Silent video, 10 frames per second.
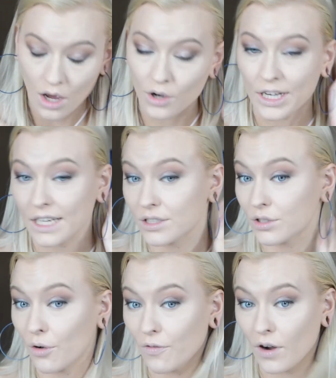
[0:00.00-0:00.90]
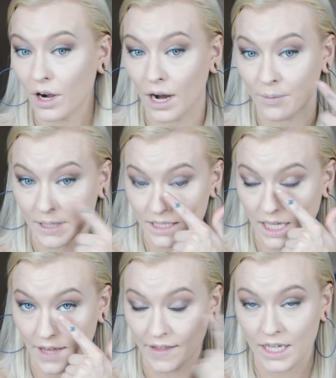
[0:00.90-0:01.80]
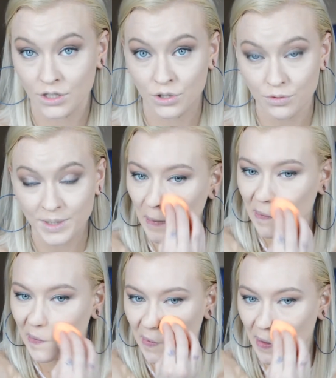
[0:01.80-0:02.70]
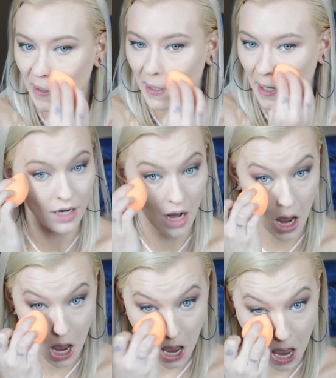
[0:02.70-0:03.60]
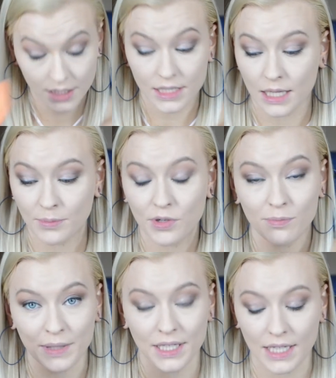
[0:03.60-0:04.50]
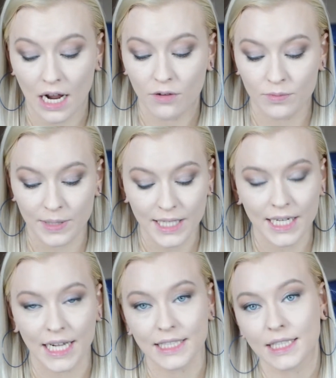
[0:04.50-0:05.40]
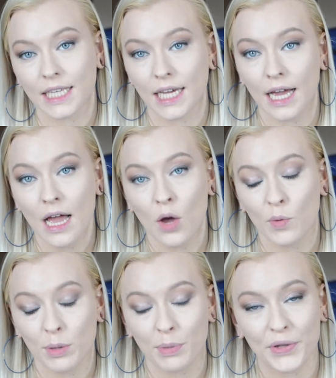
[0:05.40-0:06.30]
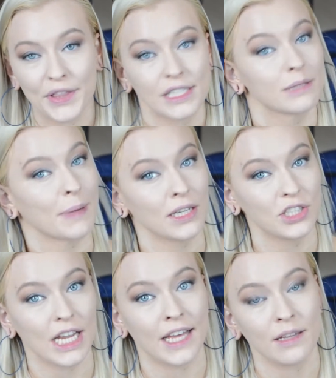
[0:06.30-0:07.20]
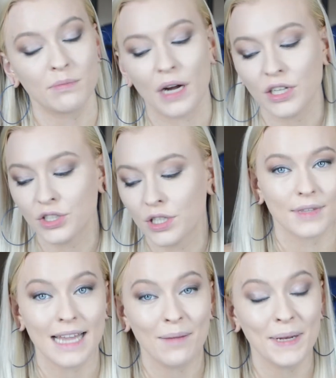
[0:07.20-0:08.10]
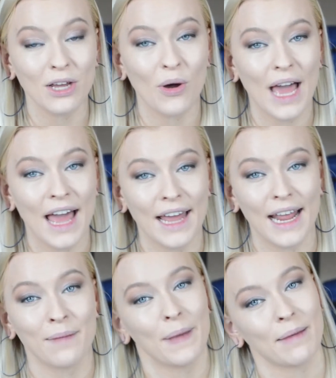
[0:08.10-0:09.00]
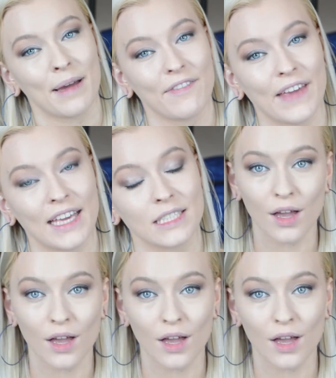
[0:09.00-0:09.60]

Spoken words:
Okay, so far I want to say that I do really like this concealer. It seemed to have blended out really nicely with both the sponge and the brush. Now I'm going to go ahead and bake my face.